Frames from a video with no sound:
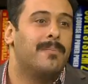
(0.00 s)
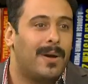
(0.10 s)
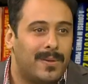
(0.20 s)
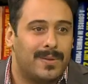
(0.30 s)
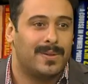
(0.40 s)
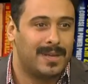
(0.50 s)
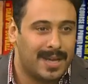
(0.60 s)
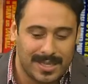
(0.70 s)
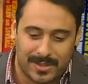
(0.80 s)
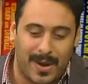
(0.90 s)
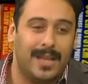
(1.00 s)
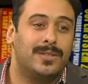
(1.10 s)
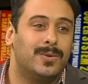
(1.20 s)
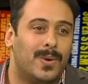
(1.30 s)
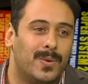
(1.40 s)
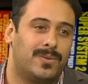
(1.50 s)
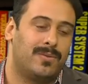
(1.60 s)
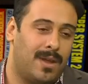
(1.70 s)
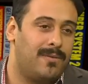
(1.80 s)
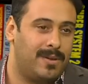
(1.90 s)
about, he's trying to go to
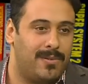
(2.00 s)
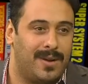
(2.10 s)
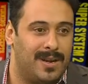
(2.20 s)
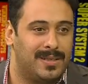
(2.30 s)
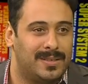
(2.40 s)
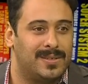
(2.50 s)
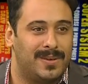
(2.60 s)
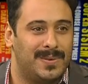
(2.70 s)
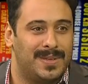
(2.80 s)
everywhere. So